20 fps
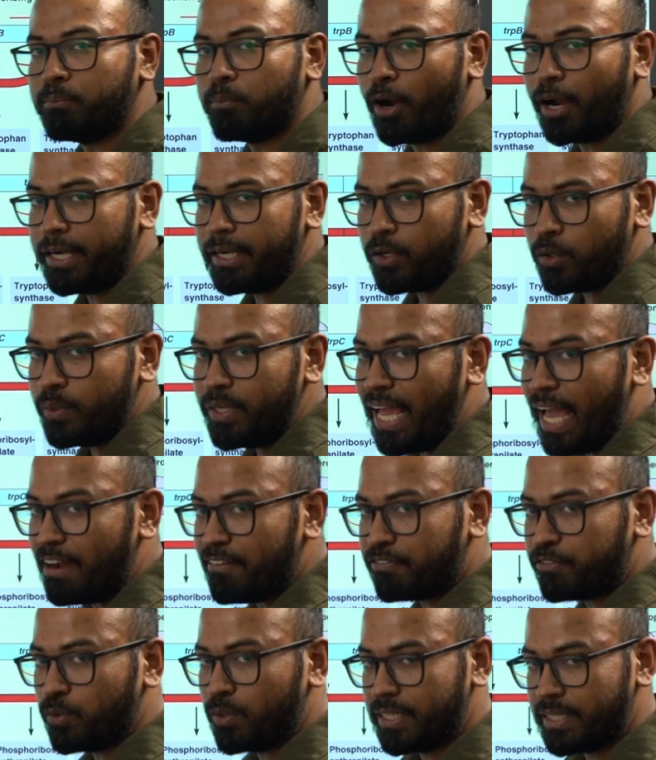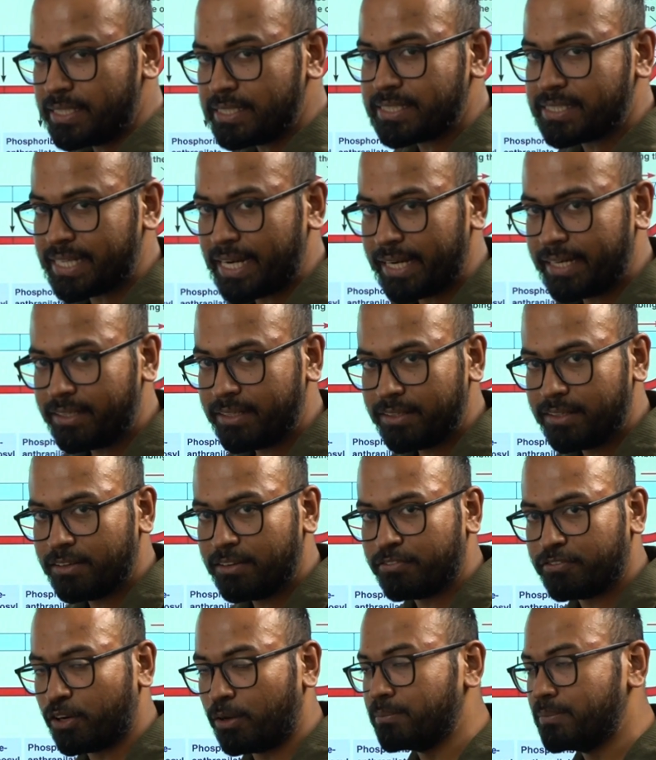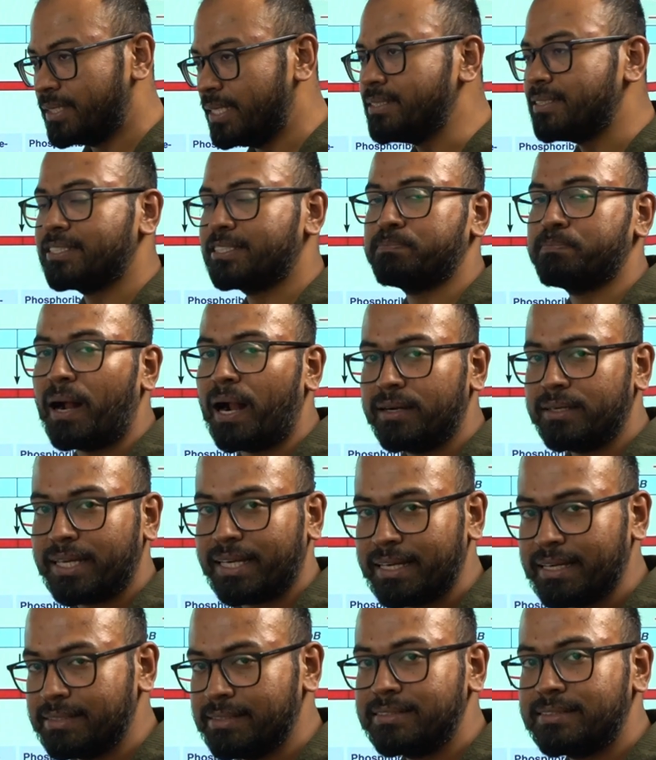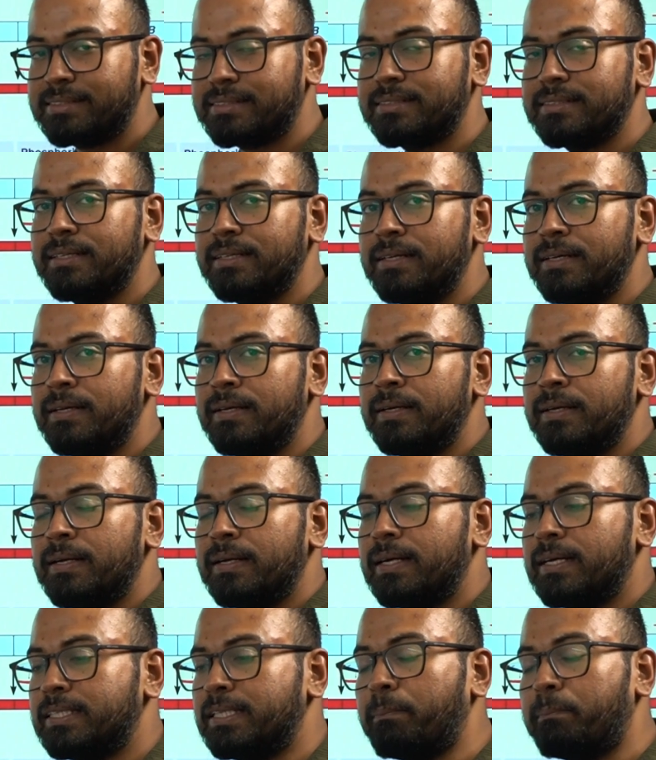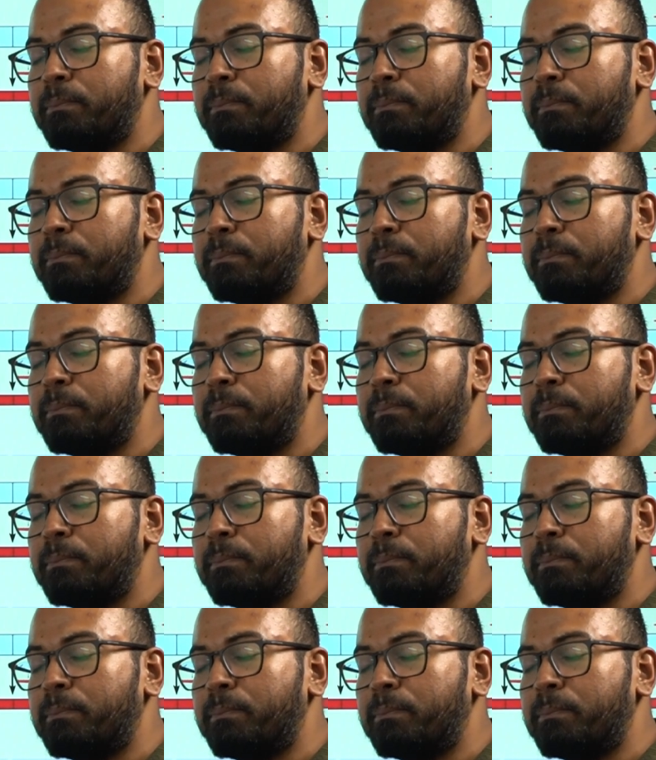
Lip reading: point we have to understand from this part is the